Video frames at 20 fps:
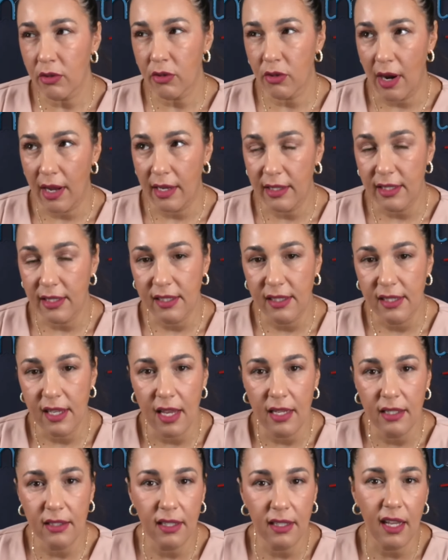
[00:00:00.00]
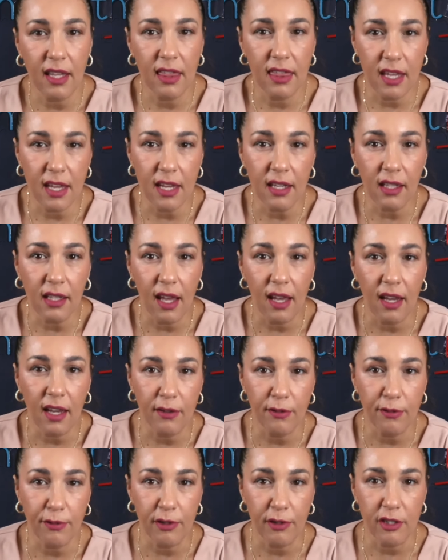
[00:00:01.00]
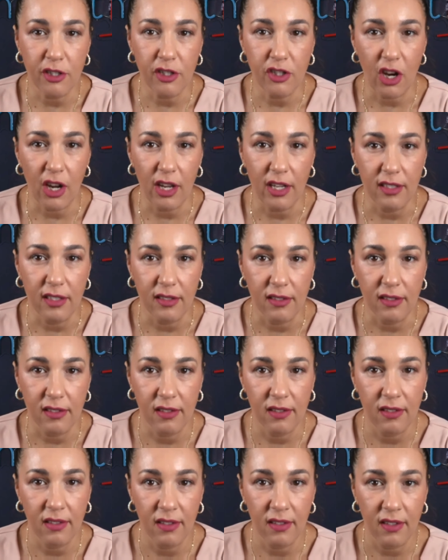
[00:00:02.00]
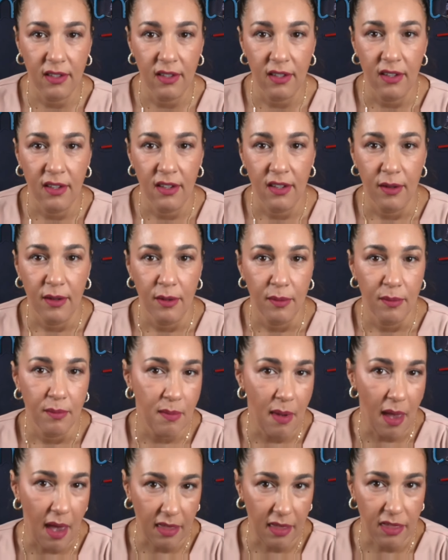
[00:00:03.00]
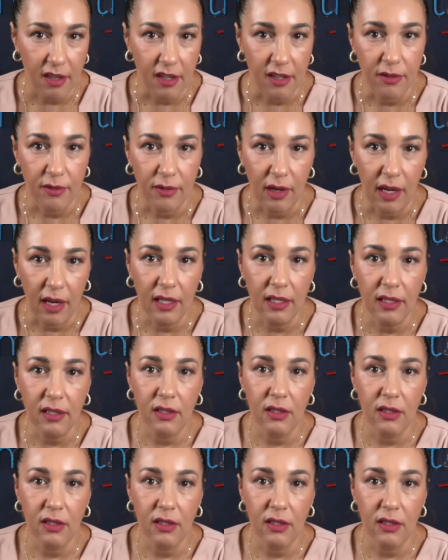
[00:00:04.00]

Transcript: trying to say is like, think like a franchise method, right?